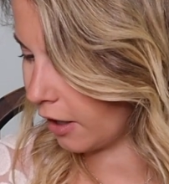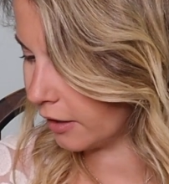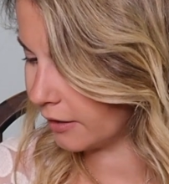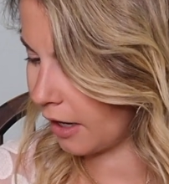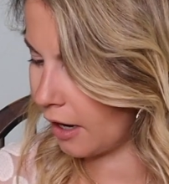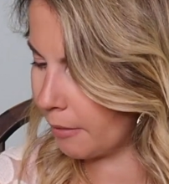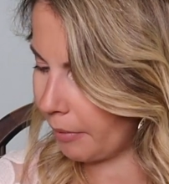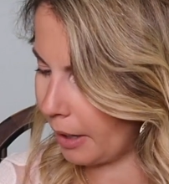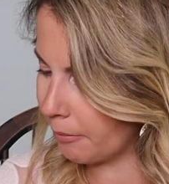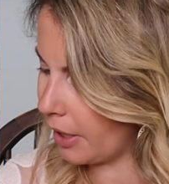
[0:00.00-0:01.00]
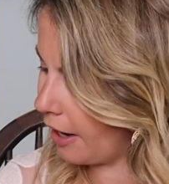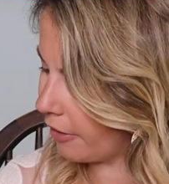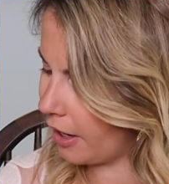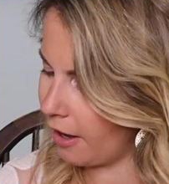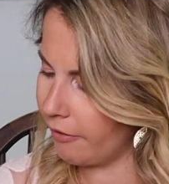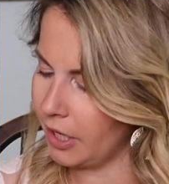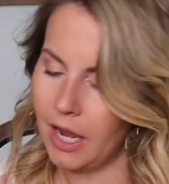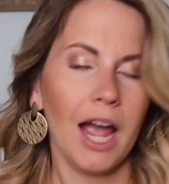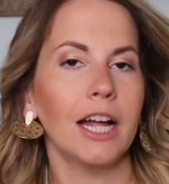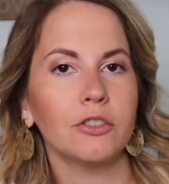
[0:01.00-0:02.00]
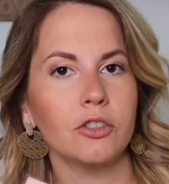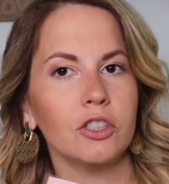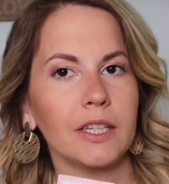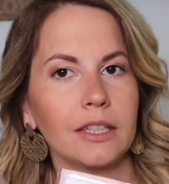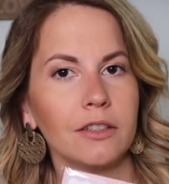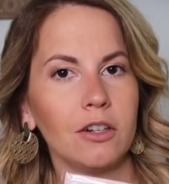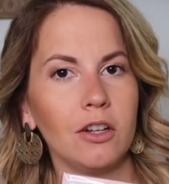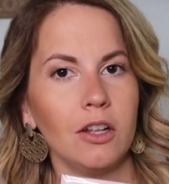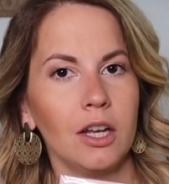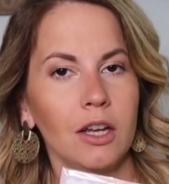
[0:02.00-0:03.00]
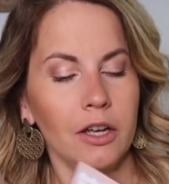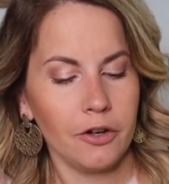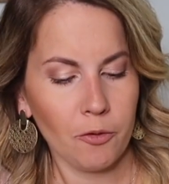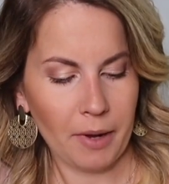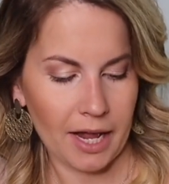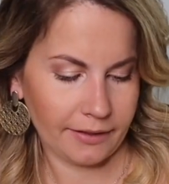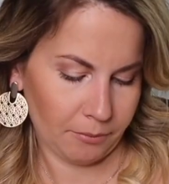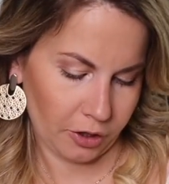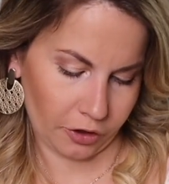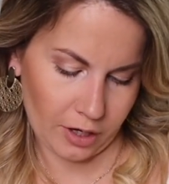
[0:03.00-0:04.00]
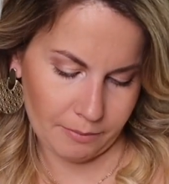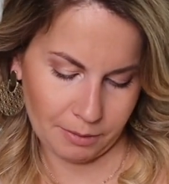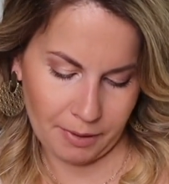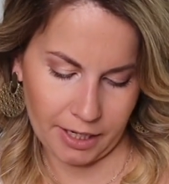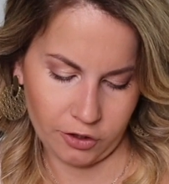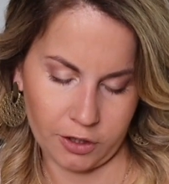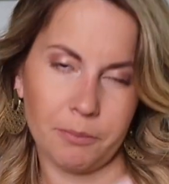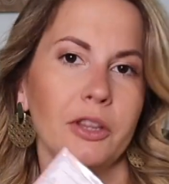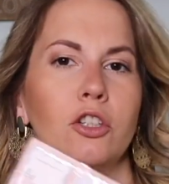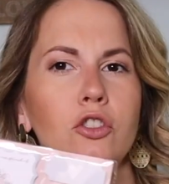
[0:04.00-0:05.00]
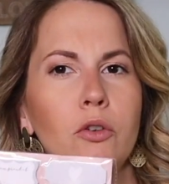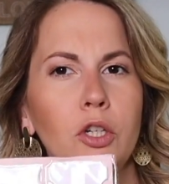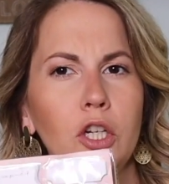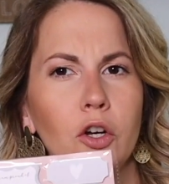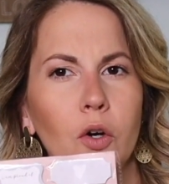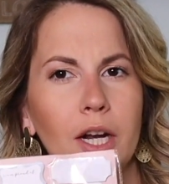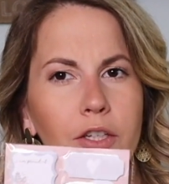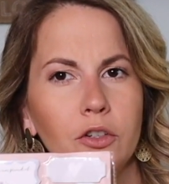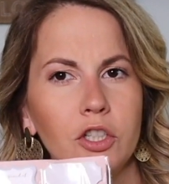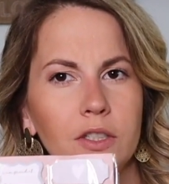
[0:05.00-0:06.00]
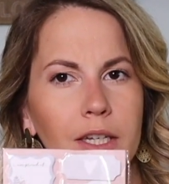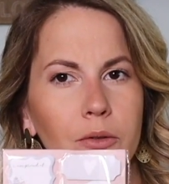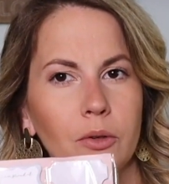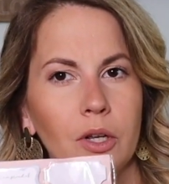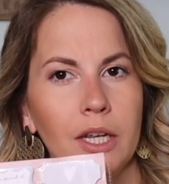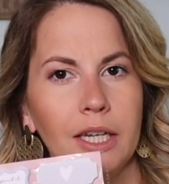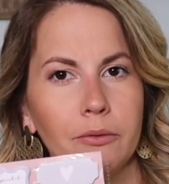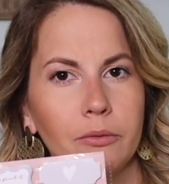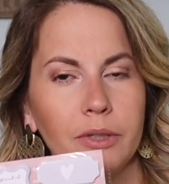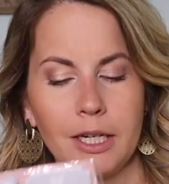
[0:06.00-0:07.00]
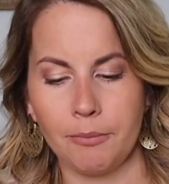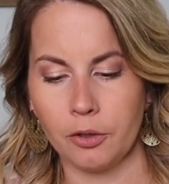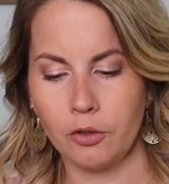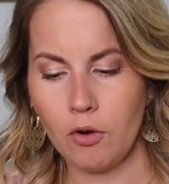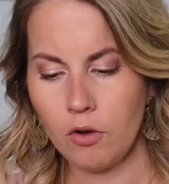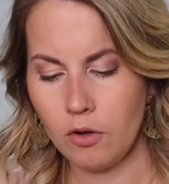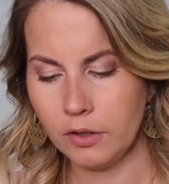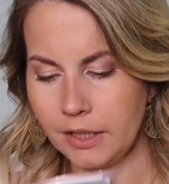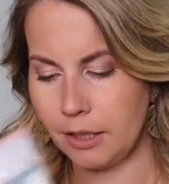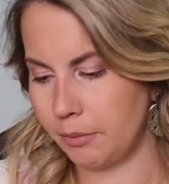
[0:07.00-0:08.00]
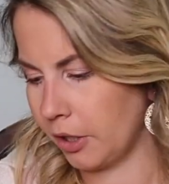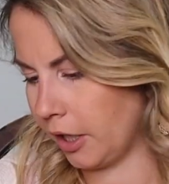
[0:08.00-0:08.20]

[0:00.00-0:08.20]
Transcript: heart dump, I'm proud of. And so it's just like little notepads. I'm not sure how many pages, but they're so cute. And you can just like keep your goals, keep